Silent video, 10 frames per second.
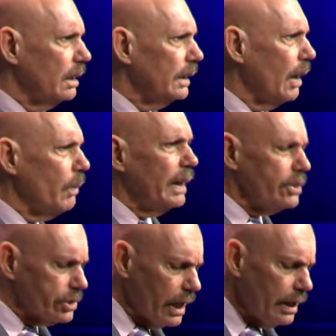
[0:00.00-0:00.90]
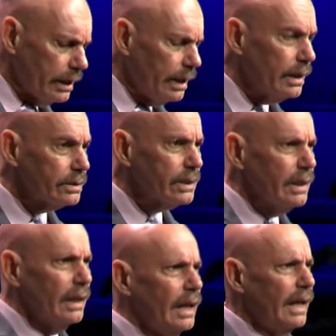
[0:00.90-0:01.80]
Now, what he's saying is,
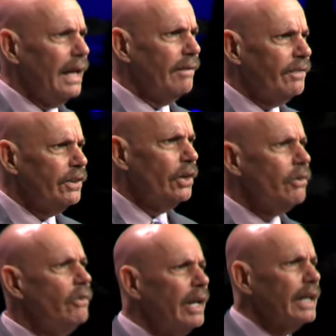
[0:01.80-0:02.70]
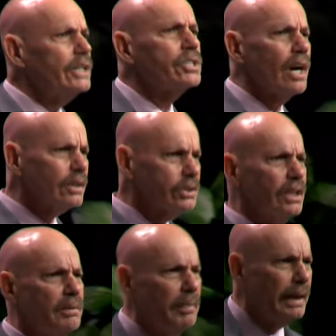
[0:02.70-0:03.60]
if you really
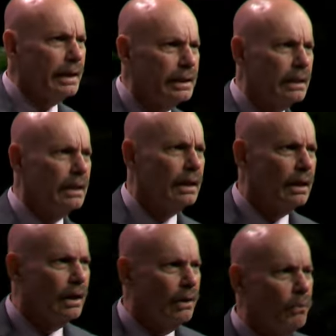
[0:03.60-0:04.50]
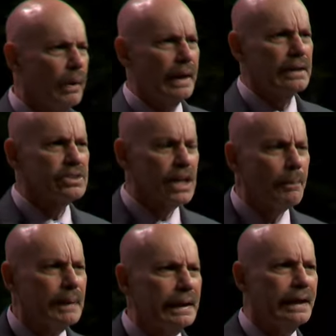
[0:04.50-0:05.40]
trusted me, when
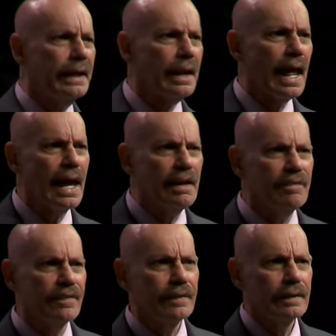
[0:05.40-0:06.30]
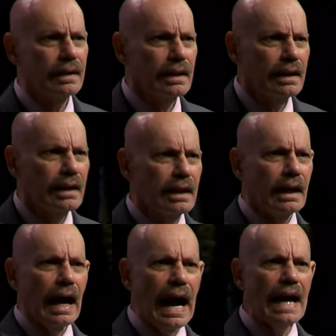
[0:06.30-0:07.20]
something in life,
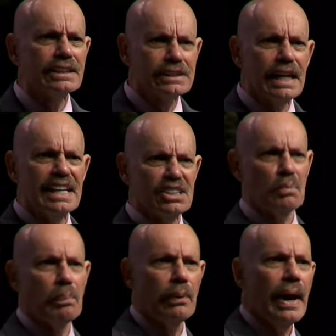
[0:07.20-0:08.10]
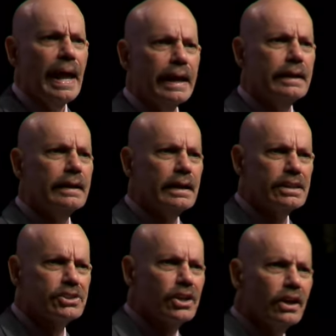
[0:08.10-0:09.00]
I say it's bread,
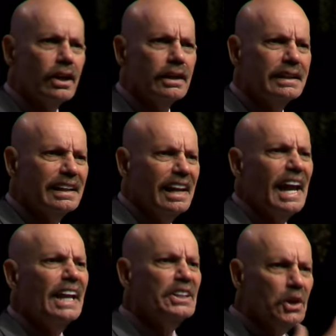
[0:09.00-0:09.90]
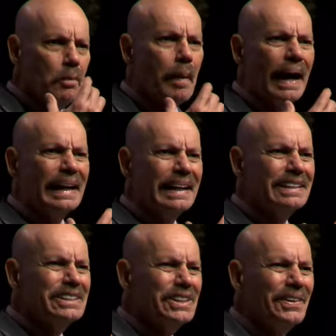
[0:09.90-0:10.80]
it's good, and you bite
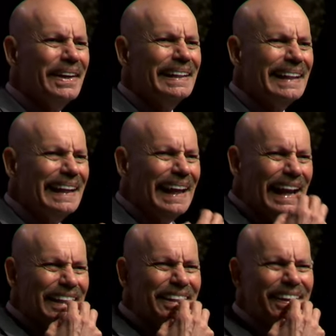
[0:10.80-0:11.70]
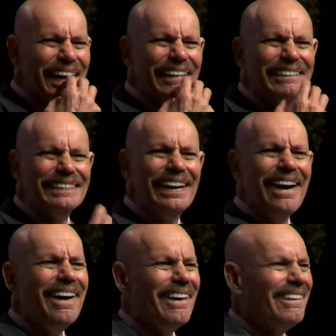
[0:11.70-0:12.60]
into it and you go,
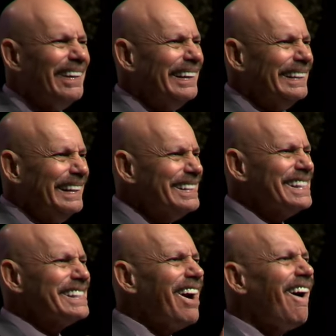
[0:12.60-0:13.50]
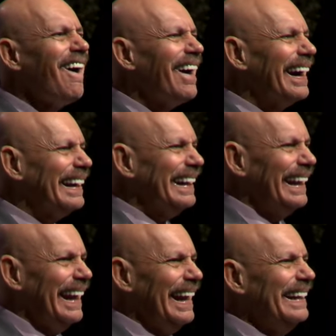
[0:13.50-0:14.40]
no, this is hard
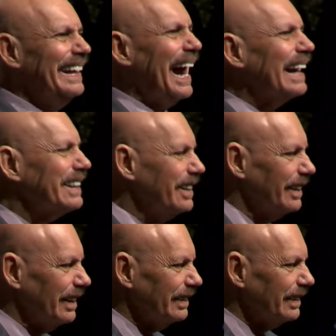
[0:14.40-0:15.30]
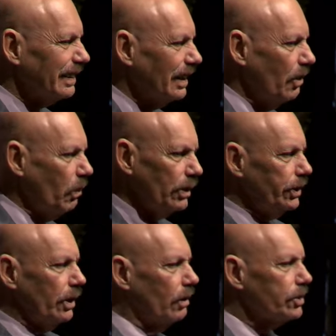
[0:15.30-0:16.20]
and not good. Well,
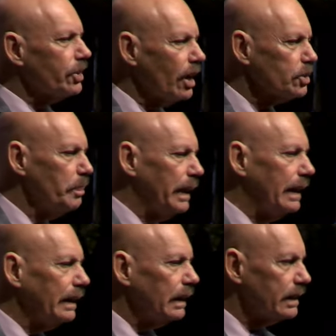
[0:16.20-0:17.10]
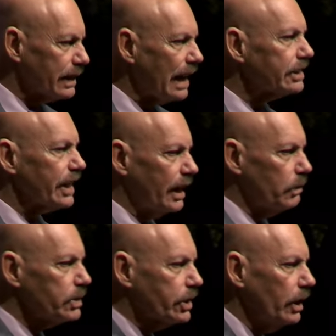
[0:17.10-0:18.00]
you don't trust me because I said it
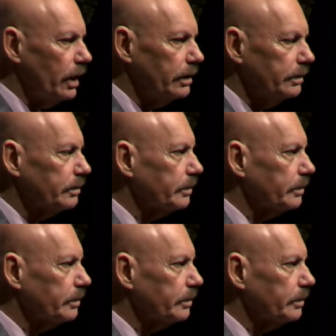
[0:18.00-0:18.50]
was good.